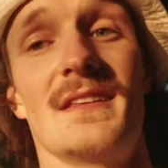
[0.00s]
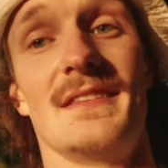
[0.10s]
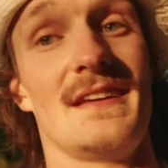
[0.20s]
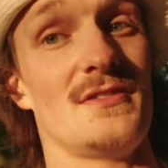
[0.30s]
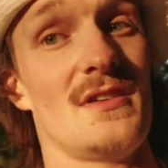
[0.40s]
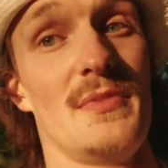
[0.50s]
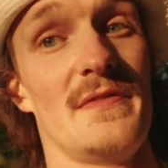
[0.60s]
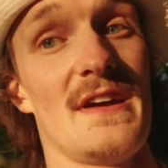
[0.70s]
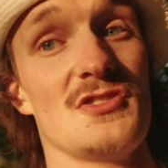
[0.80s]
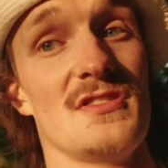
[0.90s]
that darn
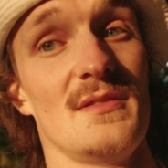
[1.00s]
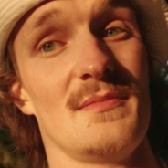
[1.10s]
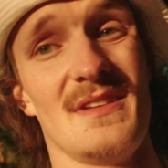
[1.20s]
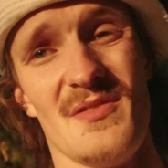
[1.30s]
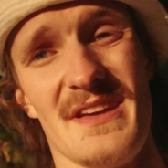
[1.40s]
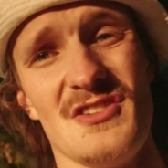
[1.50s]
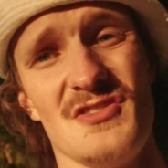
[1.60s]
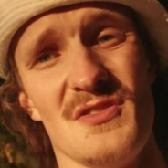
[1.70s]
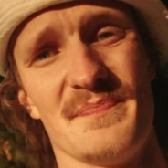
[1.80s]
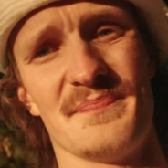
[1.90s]
perfectionism, it'll get
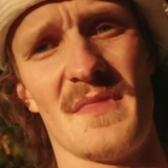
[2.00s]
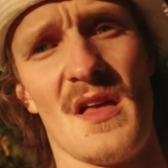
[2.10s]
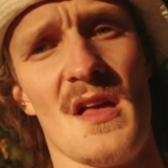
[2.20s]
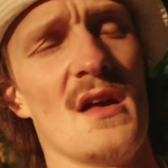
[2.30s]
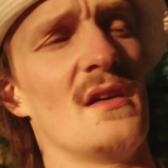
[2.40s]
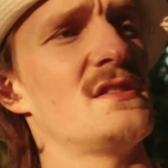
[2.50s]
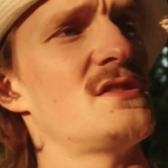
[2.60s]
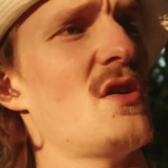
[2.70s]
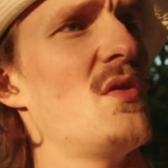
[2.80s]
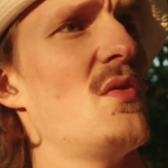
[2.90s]
you.
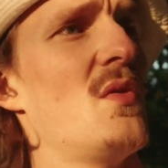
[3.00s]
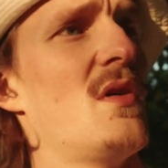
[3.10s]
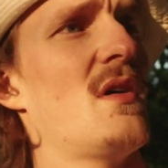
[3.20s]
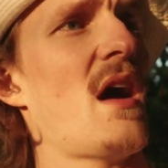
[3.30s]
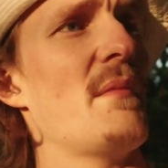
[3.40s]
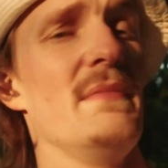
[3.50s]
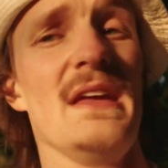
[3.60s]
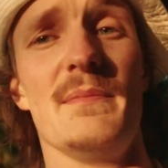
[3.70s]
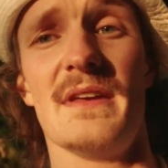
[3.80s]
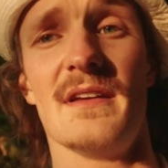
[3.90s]
So
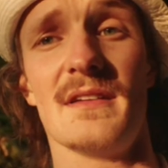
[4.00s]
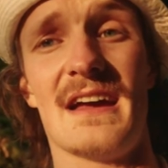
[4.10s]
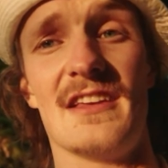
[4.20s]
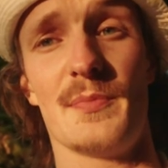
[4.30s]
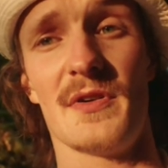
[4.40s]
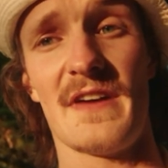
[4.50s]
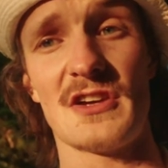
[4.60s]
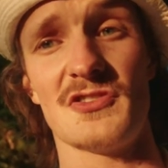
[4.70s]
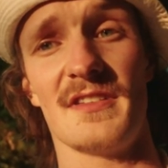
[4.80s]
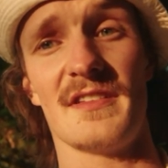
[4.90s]
me being as
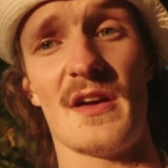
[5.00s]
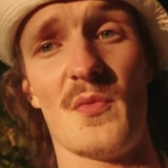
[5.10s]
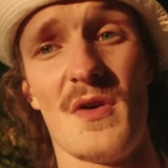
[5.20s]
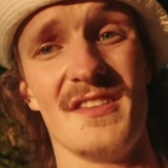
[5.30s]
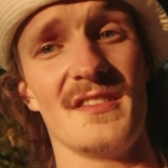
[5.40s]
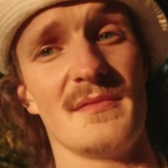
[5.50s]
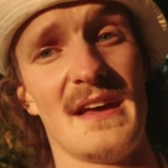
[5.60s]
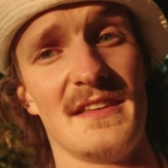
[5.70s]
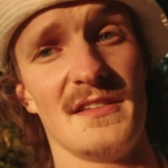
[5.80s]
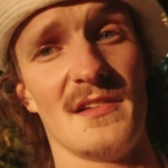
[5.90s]
perfectionist as I was
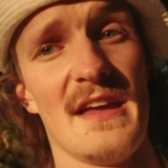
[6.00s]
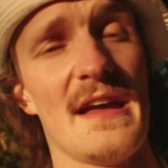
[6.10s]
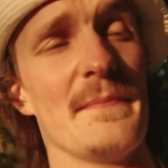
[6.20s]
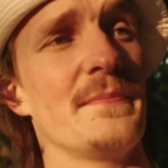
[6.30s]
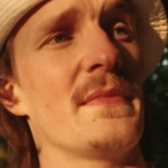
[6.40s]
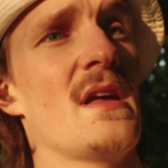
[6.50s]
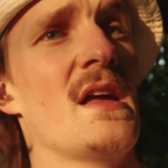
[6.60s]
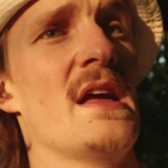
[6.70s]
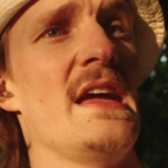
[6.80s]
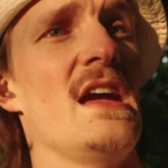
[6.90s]
and still am,
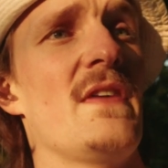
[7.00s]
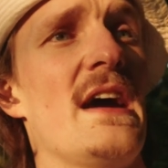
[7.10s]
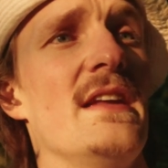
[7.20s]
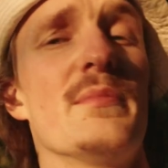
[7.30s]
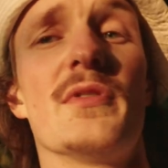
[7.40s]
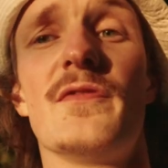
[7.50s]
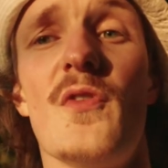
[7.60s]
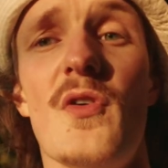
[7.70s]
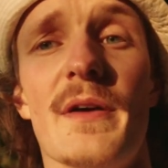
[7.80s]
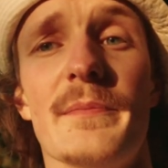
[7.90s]
if I didn't
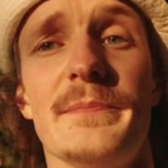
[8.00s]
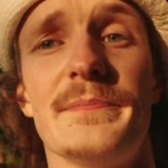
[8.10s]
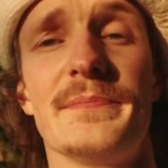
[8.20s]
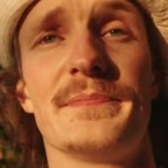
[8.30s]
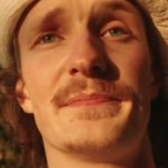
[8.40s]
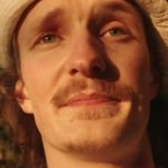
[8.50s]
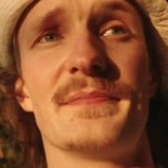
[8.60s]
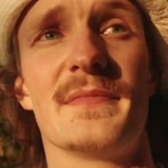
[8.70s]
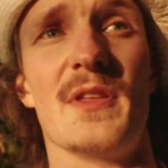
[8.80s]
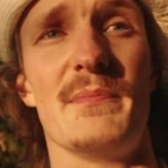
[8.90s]
perform
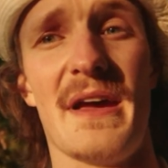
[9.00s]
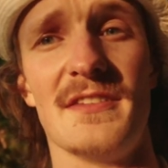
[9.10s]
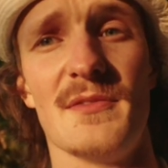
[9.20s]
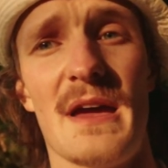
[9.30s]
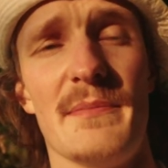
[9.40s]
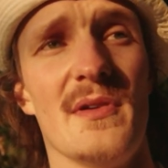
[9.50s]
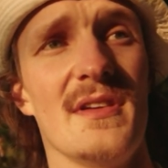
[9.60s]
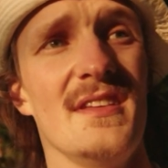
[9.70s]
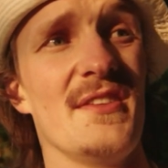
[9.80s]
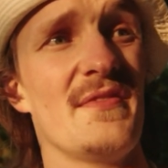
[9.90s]
the best of my
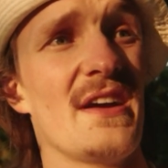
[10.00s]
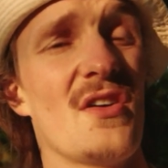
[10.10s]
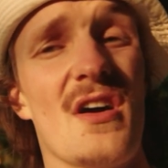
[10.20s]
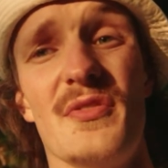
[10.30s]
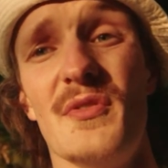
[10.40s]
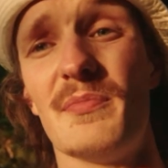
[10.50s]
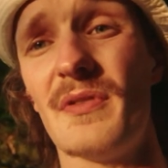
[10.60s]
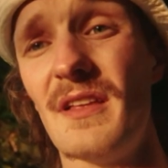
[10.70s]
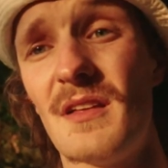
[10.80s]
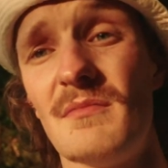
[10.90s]
abilities, even if I got through
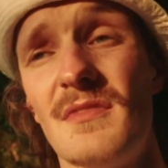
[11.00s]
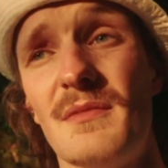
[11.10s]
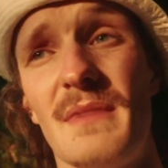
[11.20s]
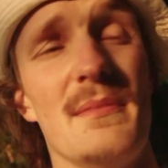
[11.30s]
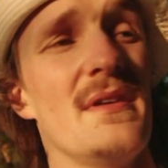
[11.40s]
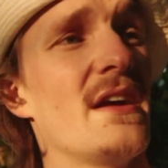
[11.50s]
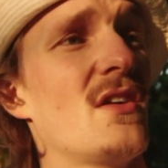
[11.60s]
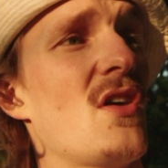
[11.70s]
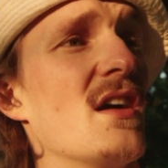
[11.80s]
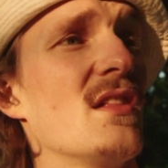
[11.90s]
prelims, maybe I
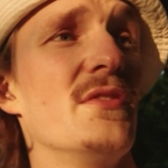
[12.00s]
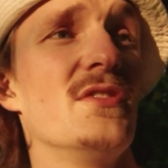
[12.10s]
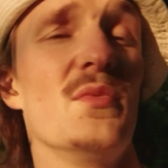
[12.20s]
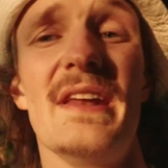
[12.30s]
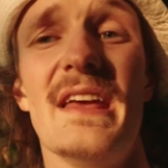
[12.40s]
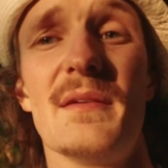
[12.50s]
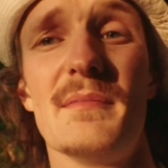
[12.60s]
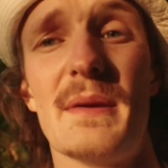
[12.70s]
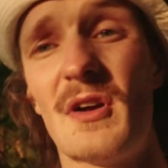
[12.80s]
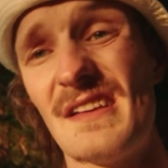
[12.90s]
got close to
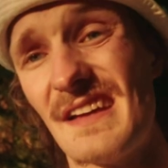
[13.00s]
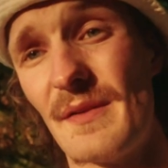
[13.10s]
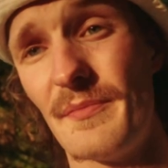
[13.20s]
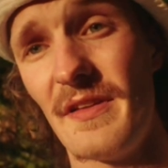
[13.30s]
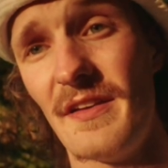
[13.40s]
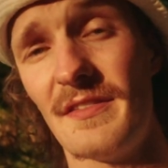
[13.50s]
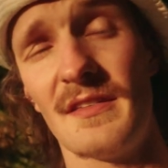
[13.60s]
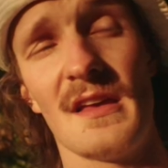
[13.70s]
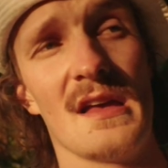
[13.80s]
winning, maybe I got second place,